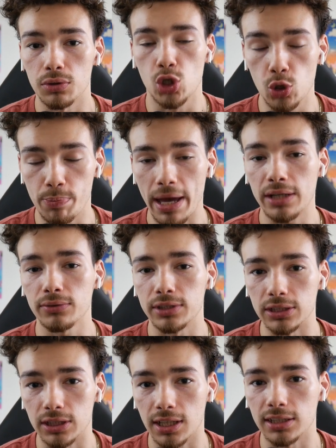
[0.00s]
two
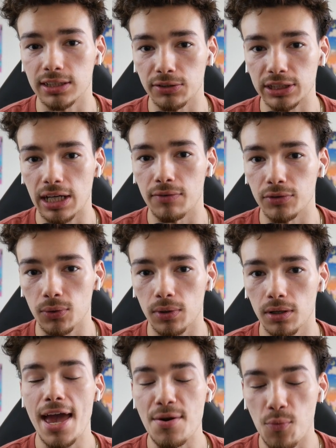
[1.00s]
penalties against El Salvador
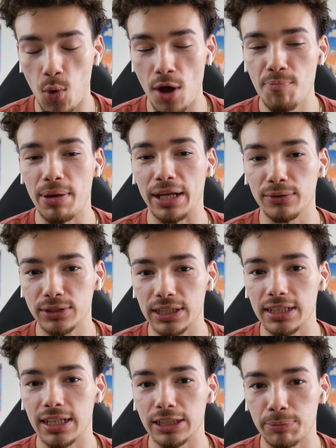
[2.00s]
and one penalty
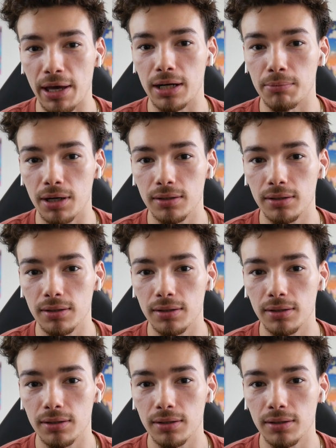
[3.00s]
against Panama.